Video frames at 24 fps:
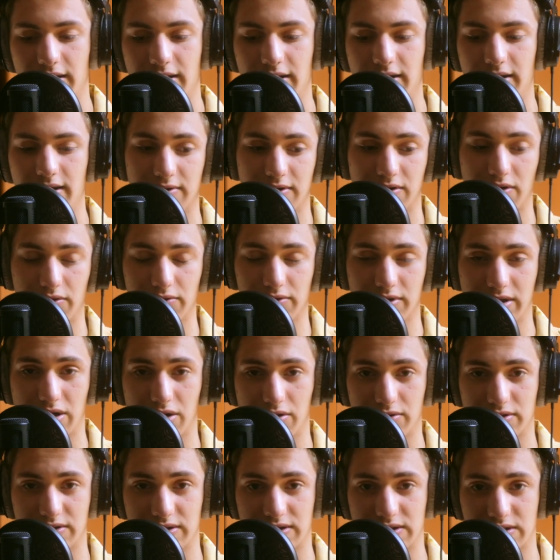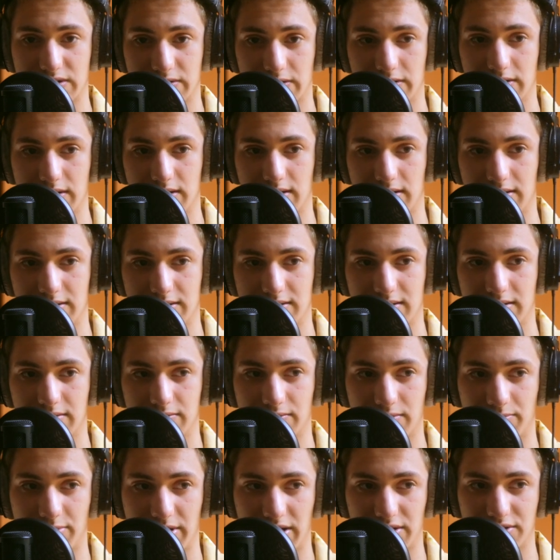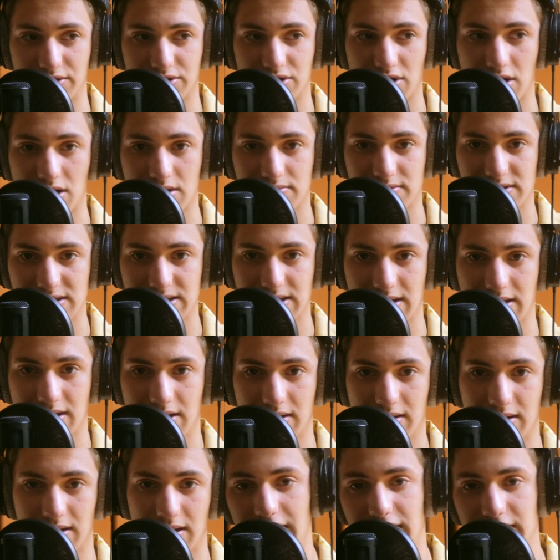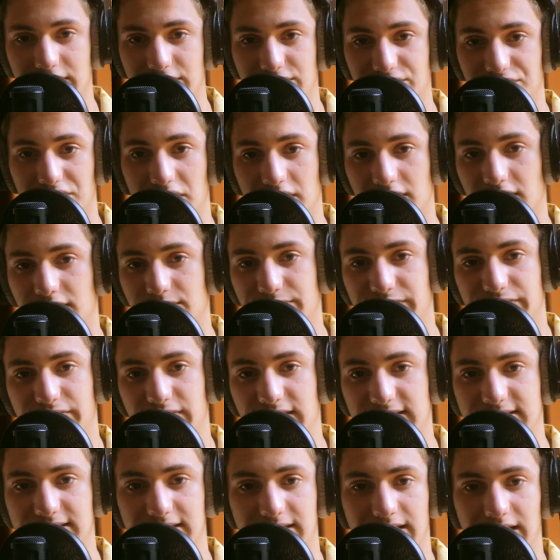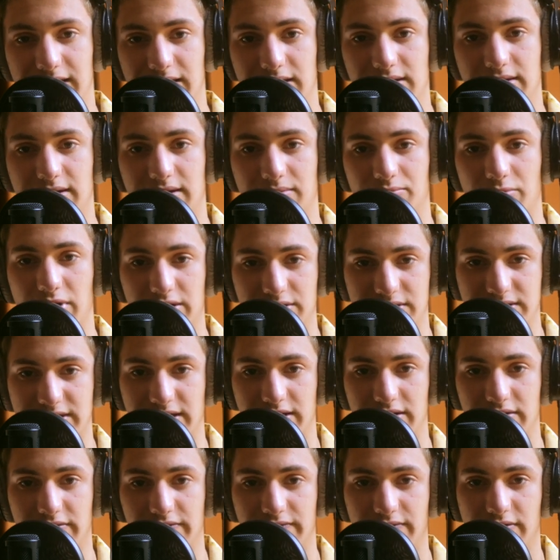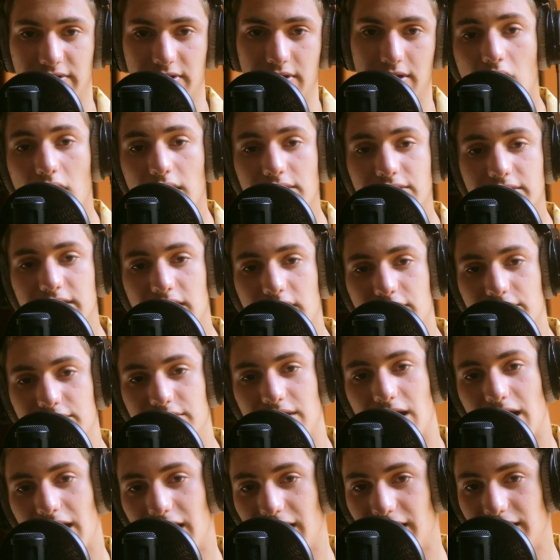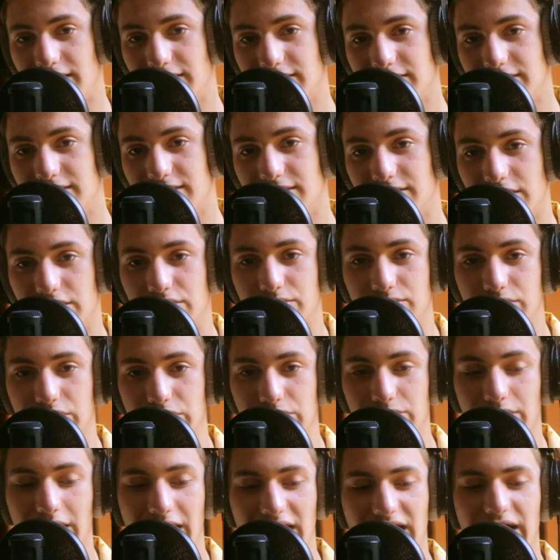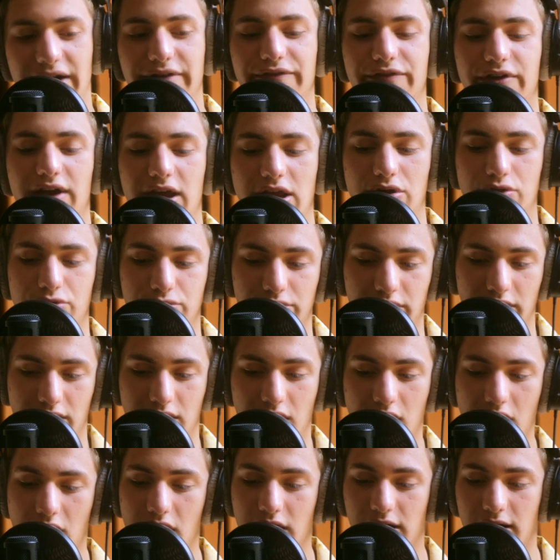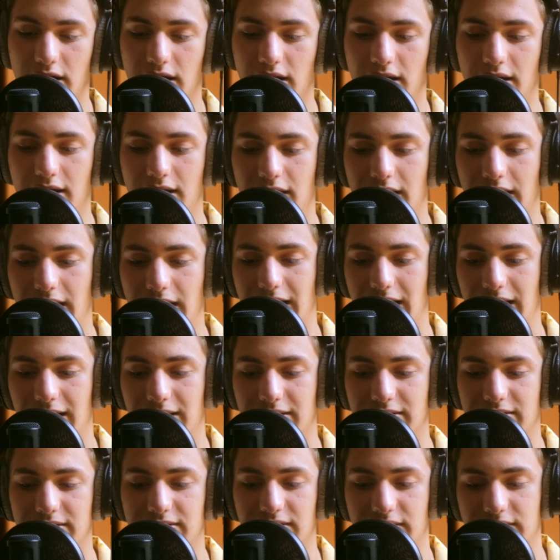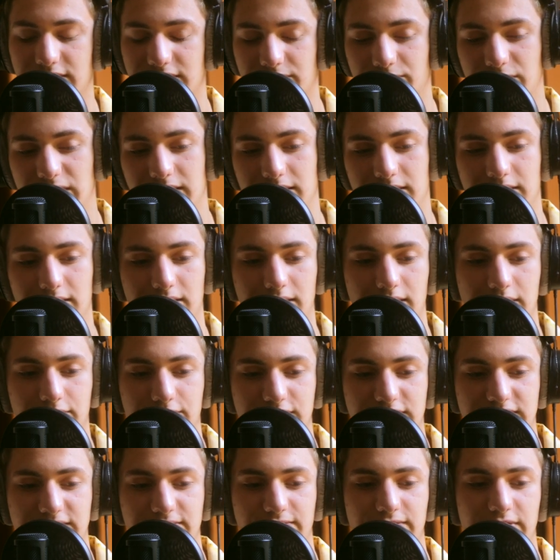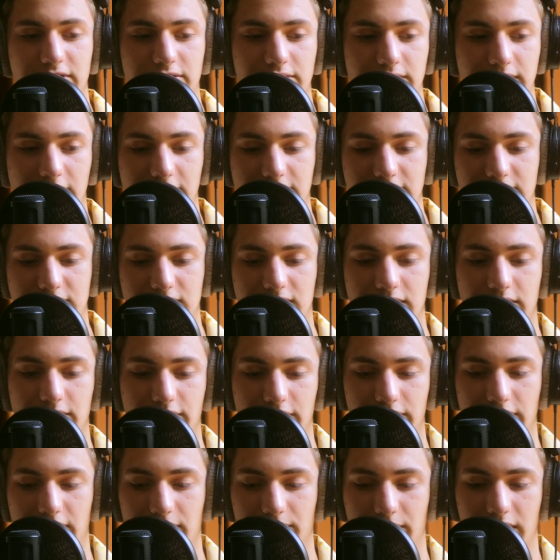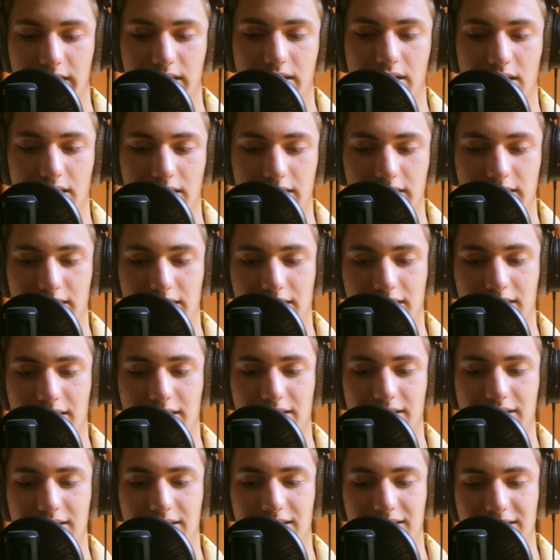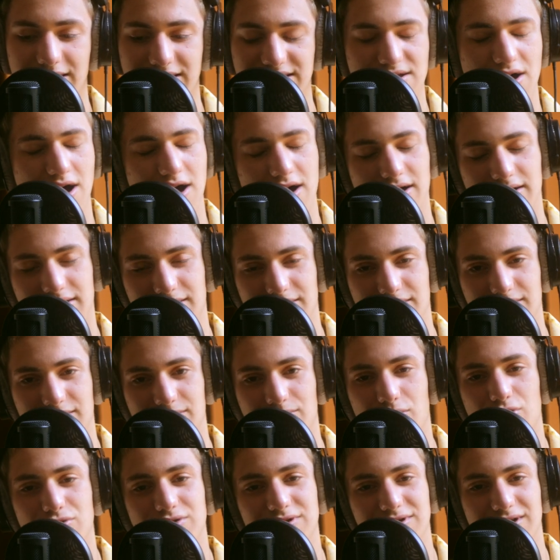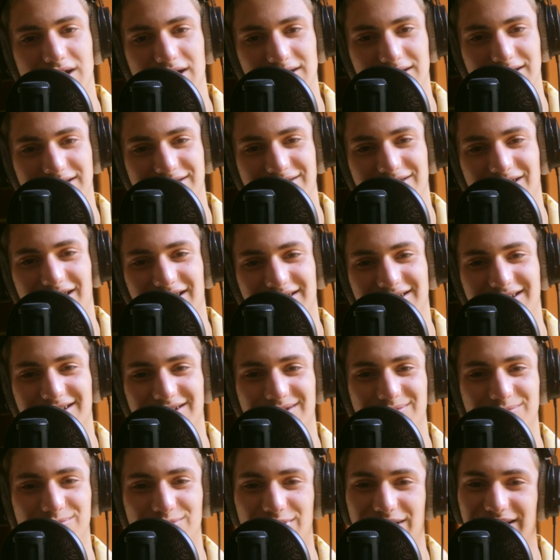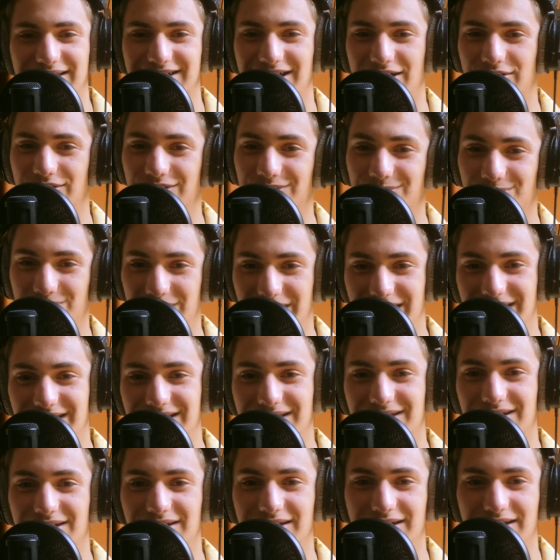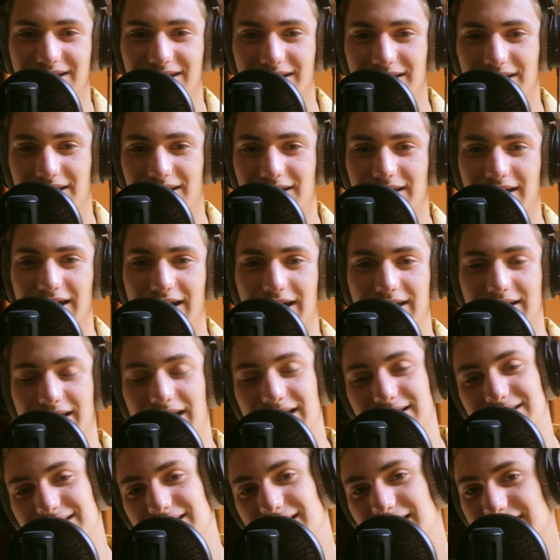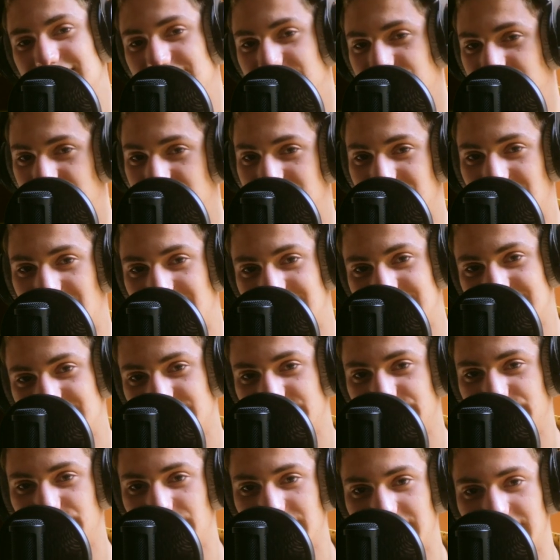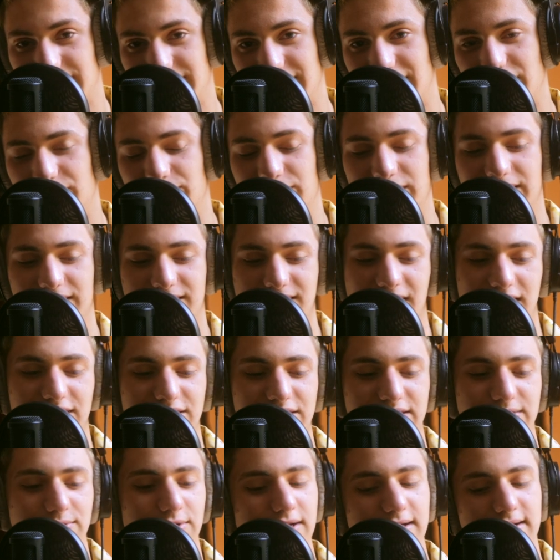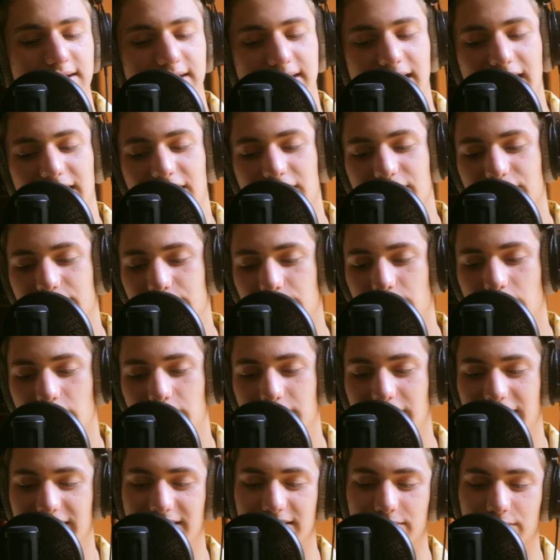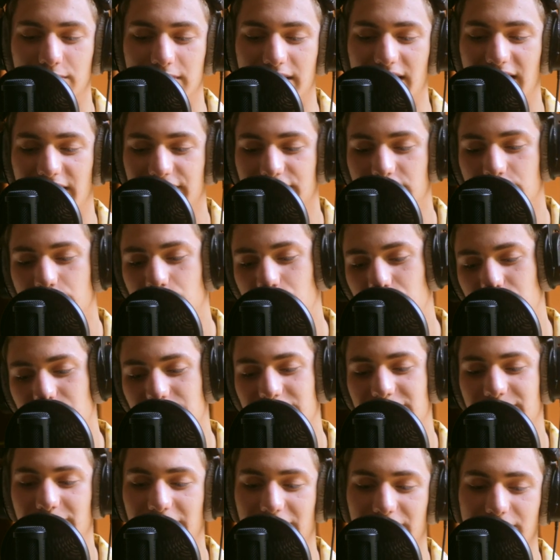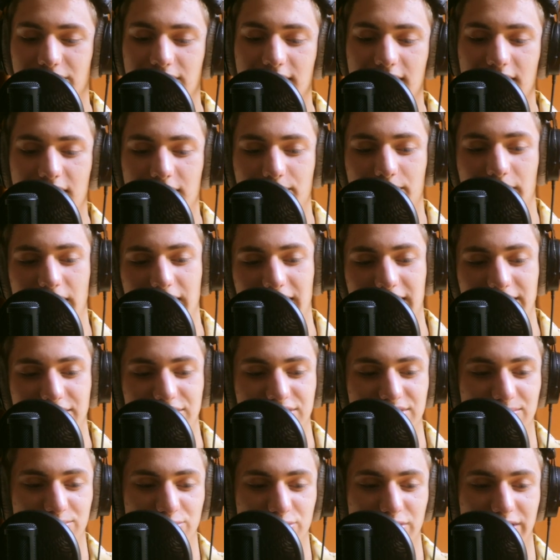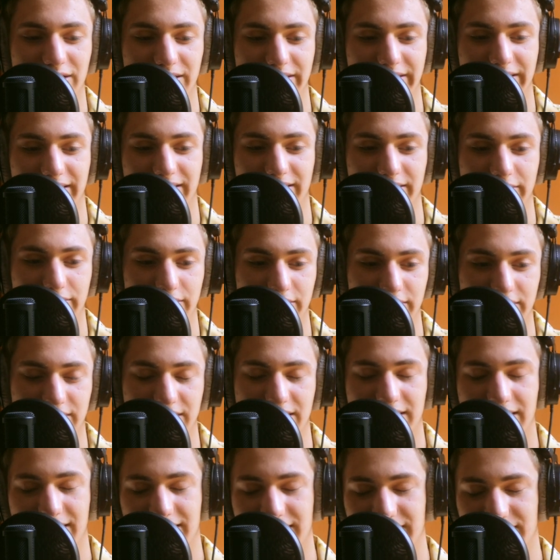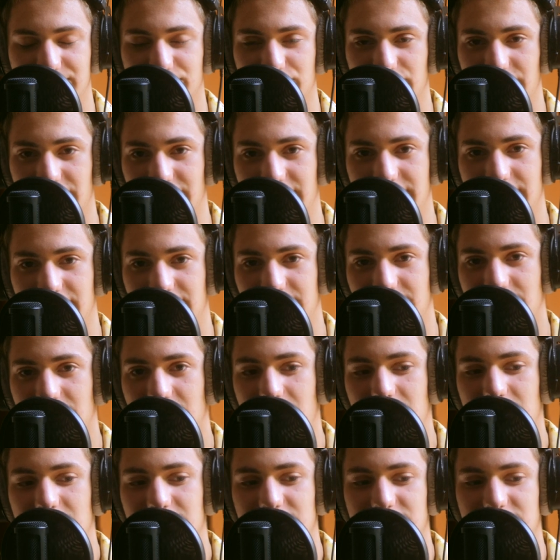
You can only go to certain repair shops and you're not going to be fixing anything by yourself. On the other hand, you do have a newer car. And to me, it was very nice to know that my car is not, most likely not going to break down immediately and has less of a chance of breaking down because I just wanted to get on the road. I didn't want to have to worry about my engine breaking or things breaking.